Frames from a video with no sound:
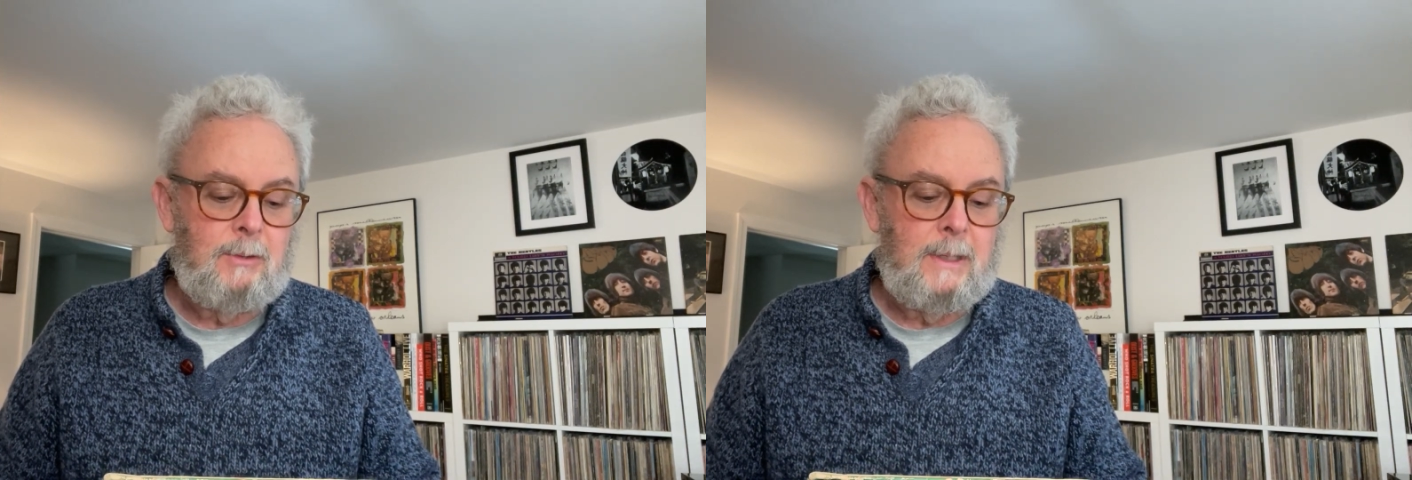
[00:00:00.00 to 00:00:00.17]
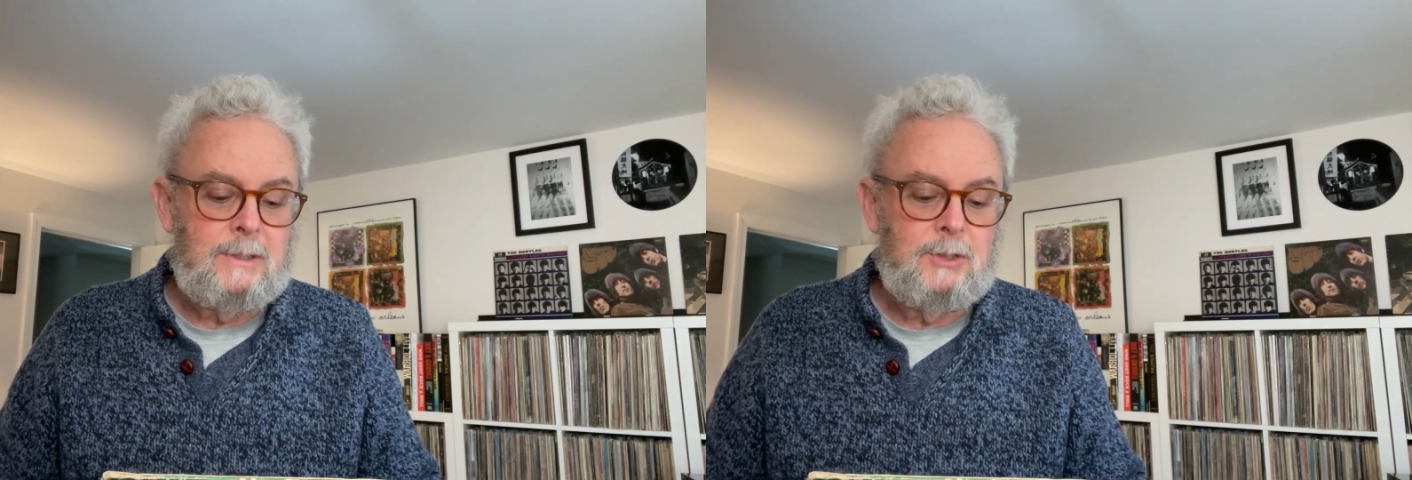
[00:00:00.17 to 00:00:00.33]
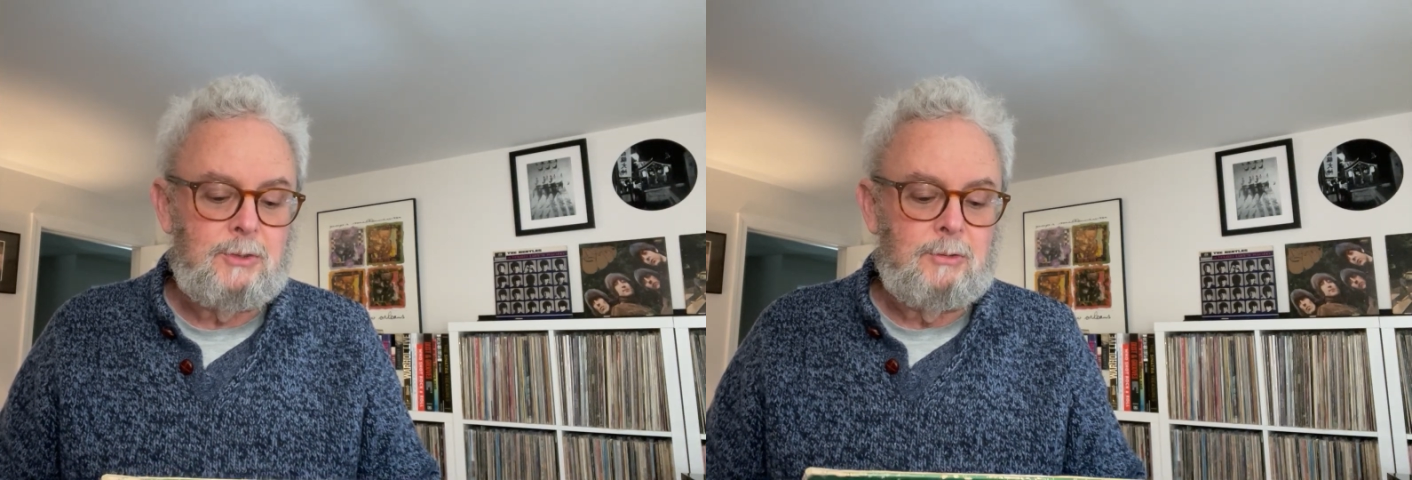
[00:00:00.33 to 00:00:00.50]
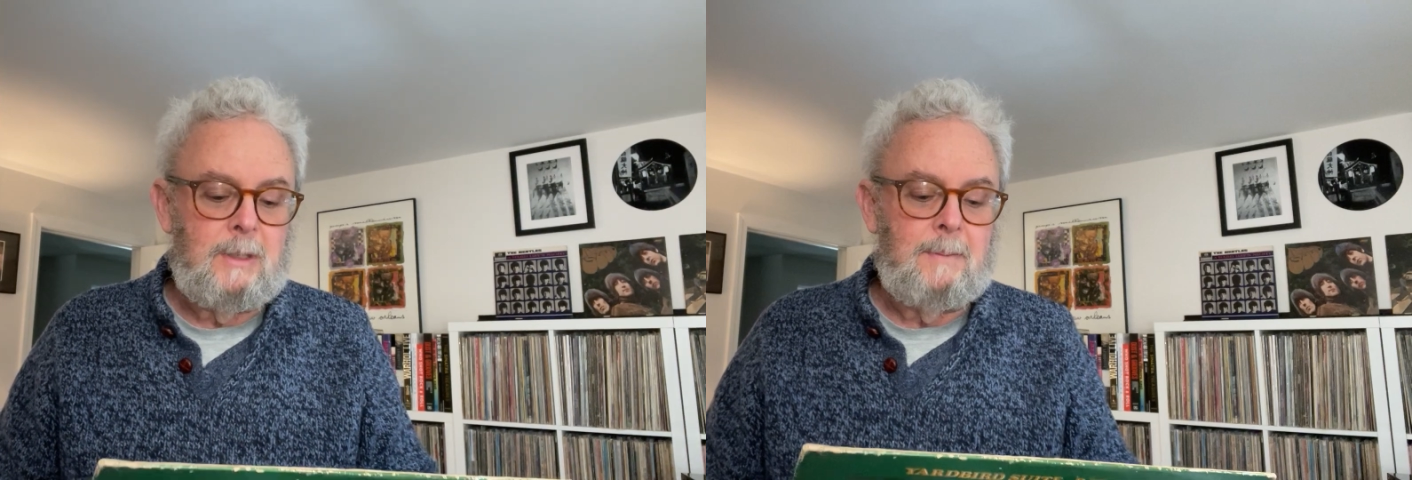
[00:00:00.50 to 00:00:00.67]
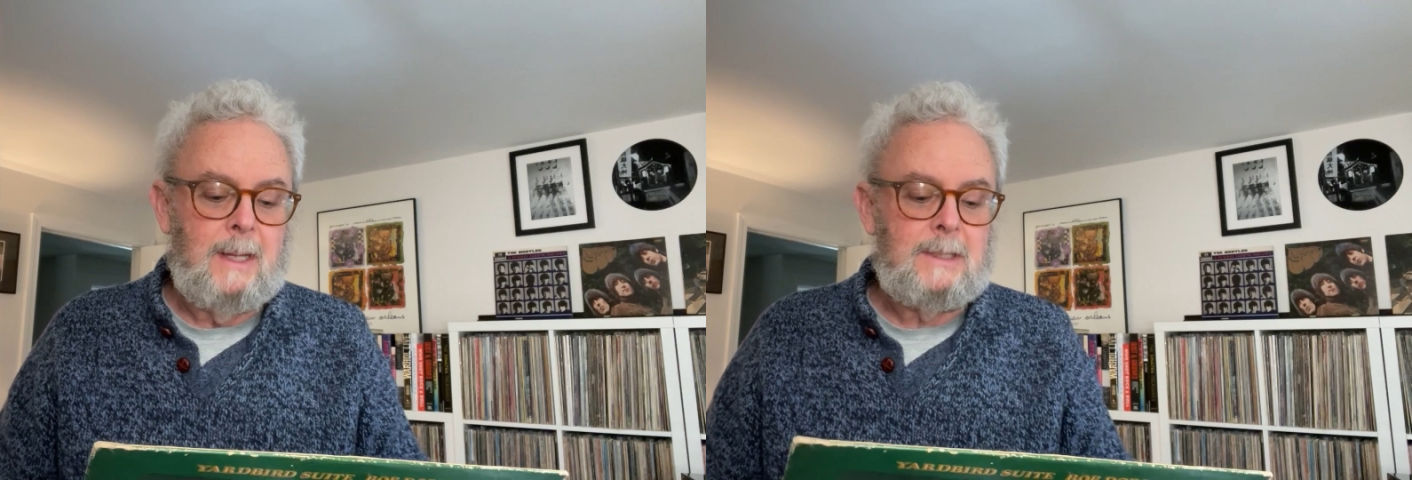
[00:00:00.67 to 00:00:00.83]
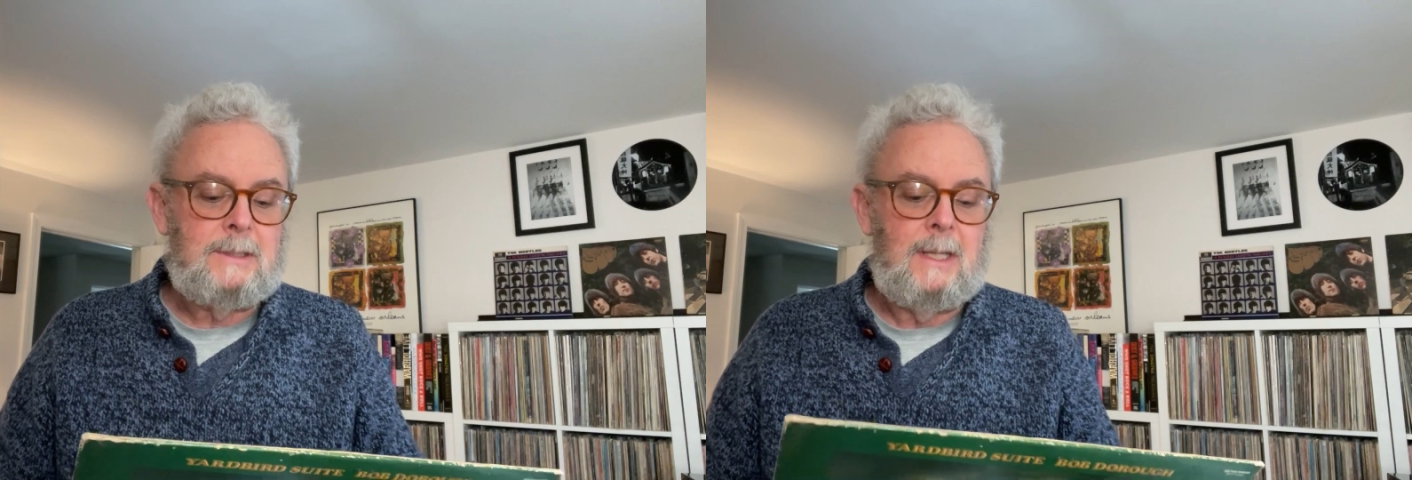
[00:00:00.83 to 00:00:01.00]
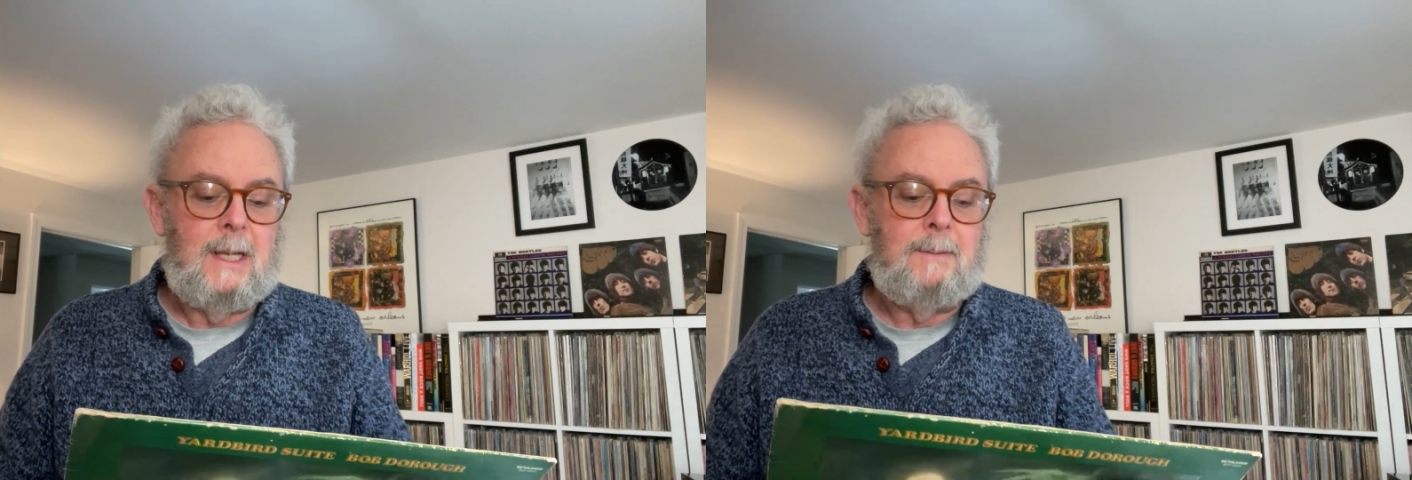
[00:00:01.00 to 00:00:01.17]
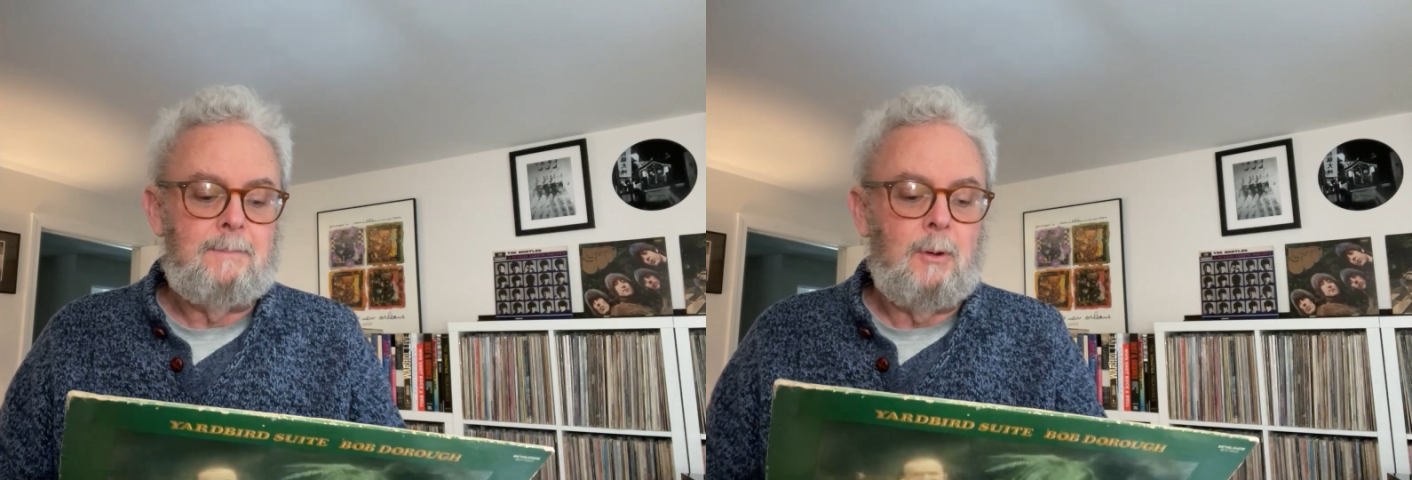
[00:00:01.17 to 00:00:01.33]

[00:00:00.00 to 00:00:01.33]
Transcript: Craziest Dream last night,